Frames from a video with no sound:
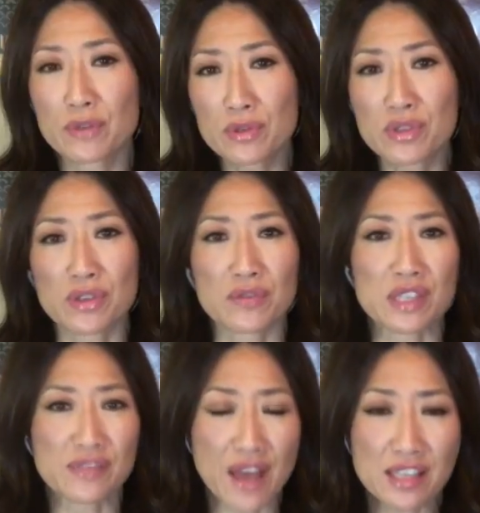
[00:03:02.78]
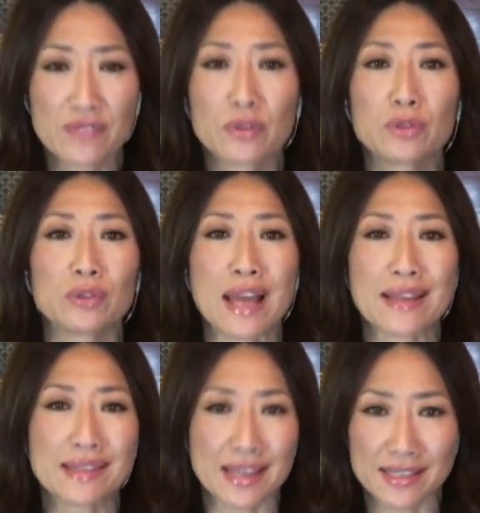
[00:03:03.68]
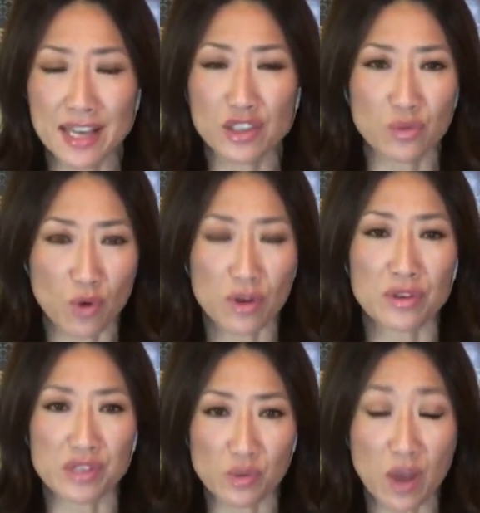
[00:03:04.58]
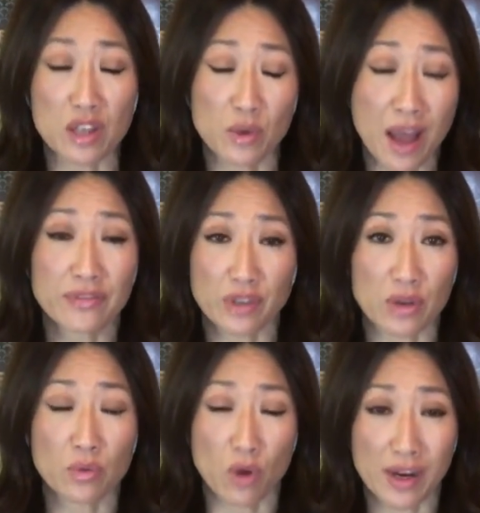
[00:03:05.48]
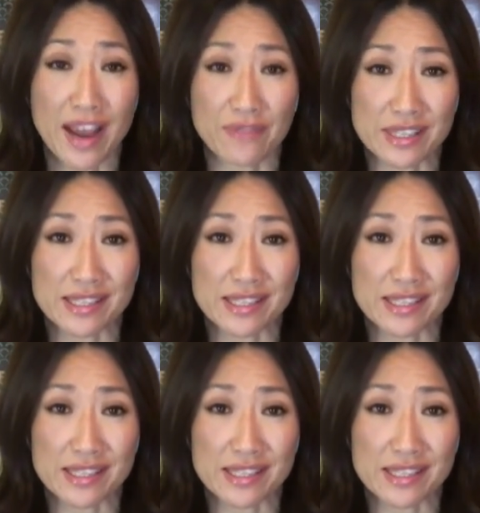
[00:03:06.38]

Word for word: food service, fast food, and sanitation workers as well who have to go to work every